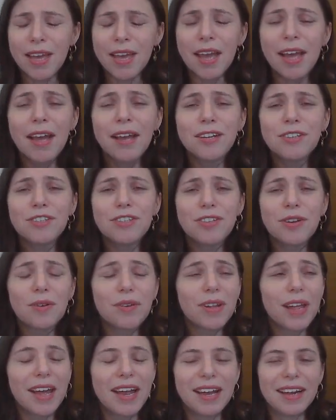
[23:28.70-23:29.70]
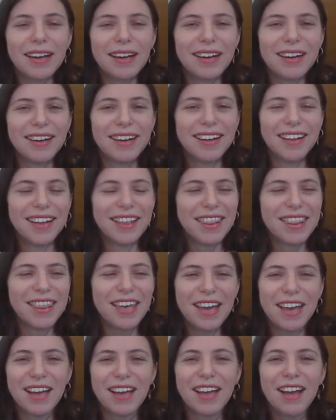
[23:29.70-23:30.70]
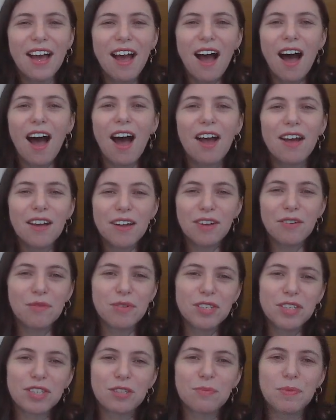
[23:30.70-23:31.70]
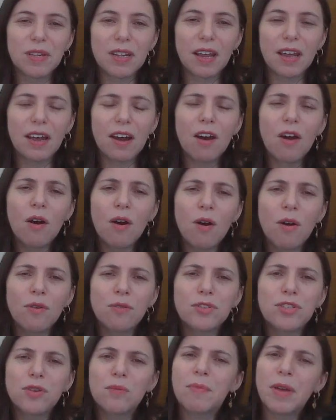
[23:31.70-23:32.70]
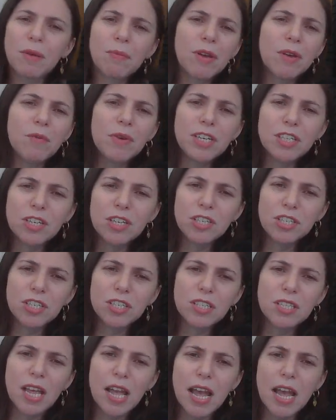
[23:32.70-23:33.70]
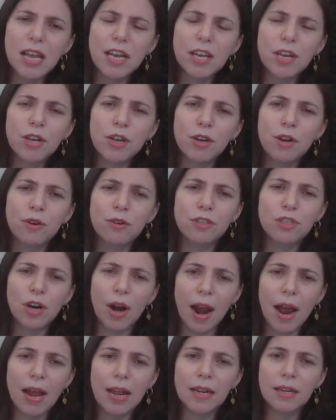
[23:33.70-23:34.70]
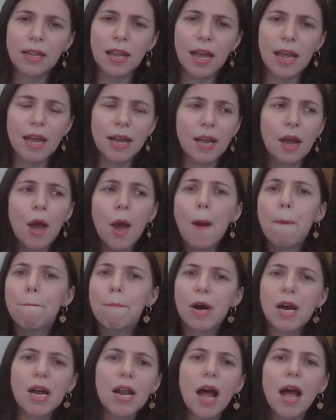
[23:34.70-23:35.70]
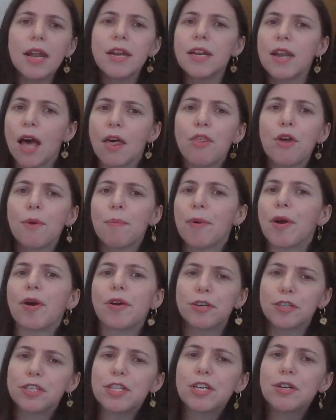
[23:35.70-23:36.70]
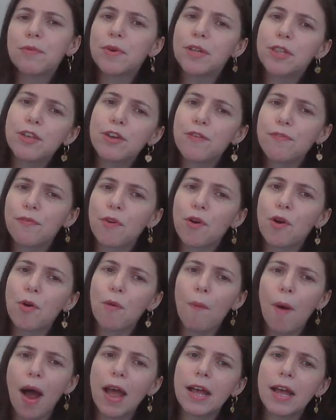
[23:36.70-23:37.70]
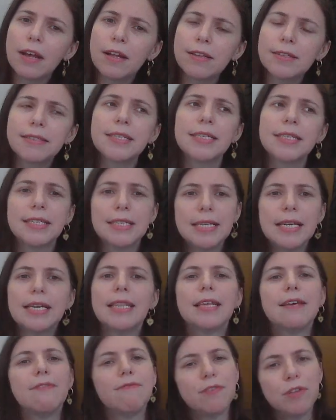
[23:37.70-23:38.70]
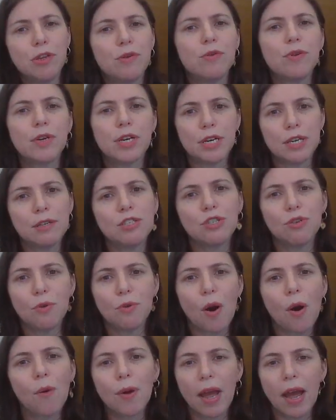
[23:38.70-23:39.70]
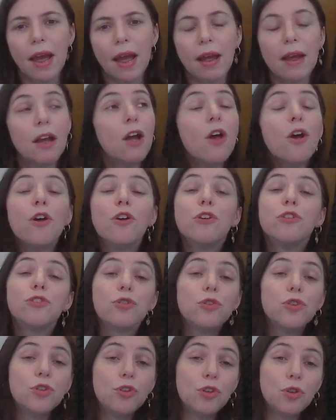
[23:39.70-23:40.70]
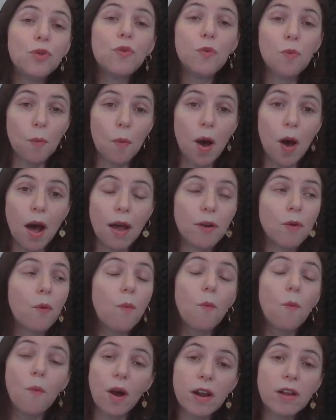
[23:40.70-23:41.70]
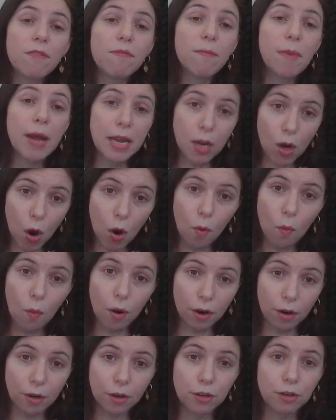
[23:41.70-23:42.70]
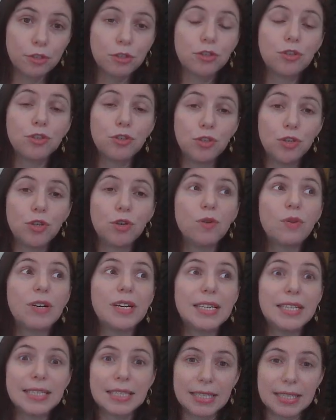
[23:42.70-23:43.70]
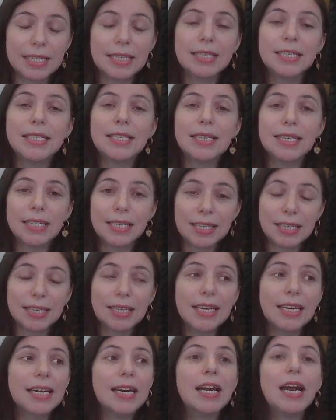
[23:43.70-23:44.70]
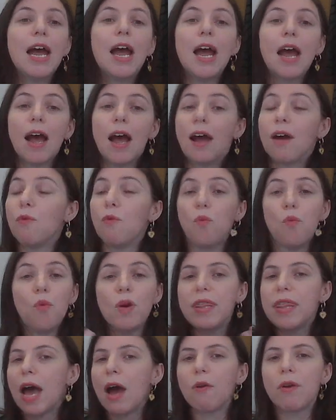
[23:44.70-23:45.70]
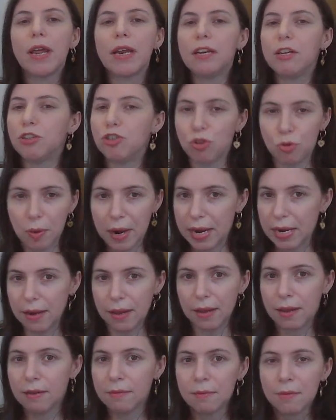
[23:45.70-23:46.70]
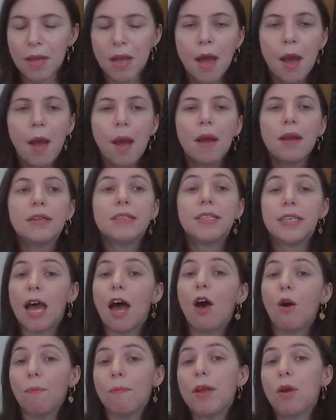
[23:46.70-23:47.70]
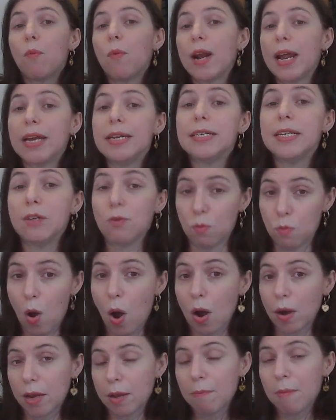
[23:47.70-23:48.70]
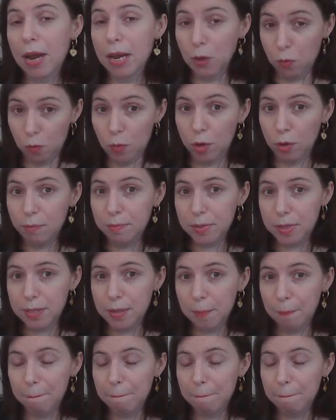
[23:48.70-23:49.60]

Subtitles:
And so like, it would just be like, oh, so maybe we should just like, try and like put another person with you for a while to see if you can do okay. So you want one of my coworkers to consistently, without any training, tell me what I did wrong in my groups,